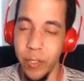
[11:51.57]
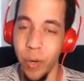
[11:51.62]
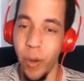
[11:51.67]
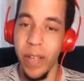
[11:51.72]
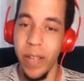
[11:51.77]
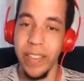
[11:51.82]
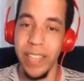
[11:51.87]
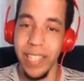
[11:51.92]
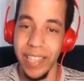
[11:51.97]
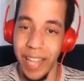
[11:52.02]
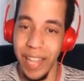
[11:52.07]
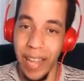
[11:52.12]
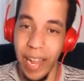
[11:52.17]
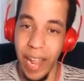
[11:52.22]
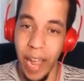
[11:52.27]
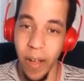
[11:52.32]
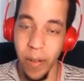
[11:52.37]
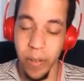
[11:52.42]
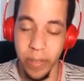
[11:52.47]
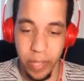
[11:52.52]
enjoying the
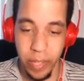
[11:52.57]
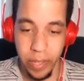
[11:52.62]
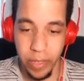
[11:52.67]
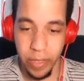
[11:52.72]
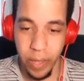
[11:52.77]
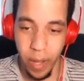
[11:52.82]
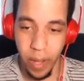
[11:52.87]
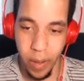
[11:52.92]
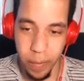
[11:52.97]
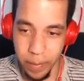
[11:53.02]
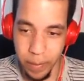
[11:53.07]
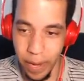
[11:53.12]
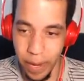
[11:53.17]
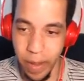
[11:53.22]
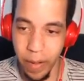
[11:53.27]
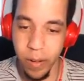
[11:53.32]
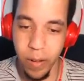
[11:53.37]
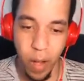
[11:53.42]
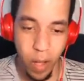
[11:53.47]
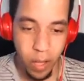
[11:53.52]
layout, the
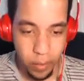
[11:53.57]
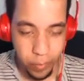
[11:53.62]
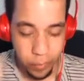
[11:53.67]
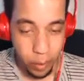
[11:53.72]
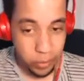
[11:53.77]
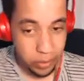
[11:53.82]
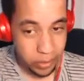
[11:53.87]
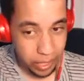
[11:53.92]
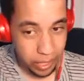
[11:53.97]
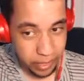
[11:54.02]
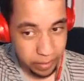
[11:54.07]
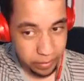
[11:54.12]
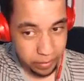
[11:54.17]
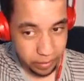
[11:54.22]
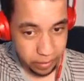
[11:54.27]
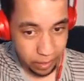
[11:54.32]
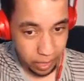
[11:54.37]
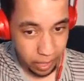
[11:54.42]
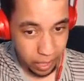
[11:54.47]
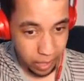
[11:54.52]
thumbnail, all of those
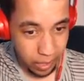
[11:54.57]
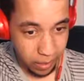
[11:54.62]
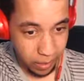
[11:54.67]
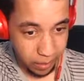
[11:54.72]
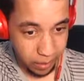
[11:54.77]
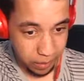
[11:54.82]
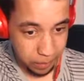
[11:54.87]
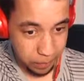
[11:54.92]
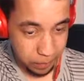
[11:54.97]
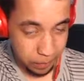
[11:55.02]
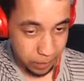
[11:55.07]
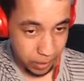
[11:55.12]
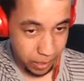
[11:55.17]
things. Um,